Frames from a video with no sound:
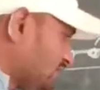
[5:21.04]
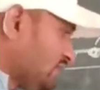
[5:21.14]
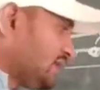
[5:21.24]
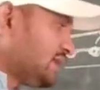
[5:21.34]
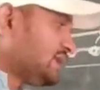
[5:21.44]

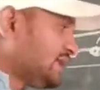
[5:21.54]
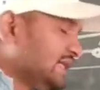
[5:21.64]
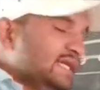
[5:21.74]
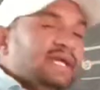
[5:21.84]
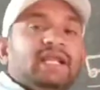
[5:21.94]
one, the
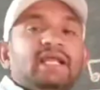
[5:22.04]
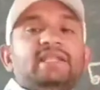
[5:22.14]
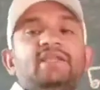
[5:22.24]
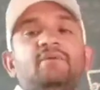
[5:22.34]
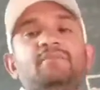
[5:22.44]
needle
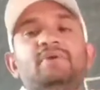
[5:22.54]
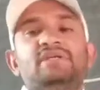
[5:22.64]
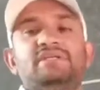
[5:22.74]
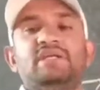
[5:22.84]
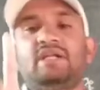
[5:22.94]
in the
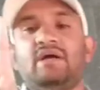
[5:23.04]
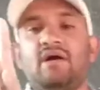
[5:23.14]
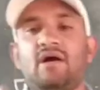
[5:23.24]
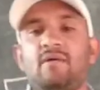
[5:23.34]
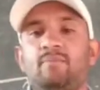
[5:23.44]
machine
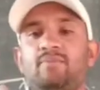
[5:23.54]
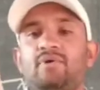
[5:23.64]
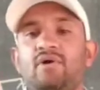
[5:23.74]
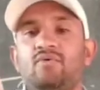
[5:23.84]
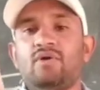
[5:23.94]

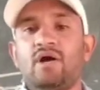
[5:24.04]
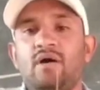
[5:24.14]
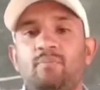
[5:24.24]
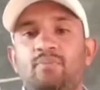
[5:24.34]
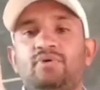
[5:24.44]
up down
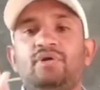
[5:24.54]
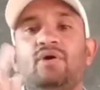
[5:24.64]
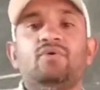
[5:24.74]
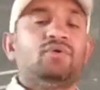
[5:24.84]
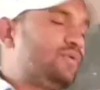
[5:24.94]

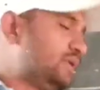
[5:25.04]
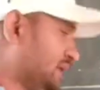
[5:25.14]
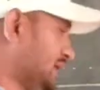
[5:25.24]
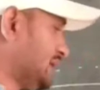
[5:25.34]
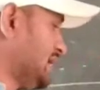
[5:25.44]

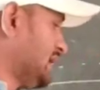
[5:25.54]
only.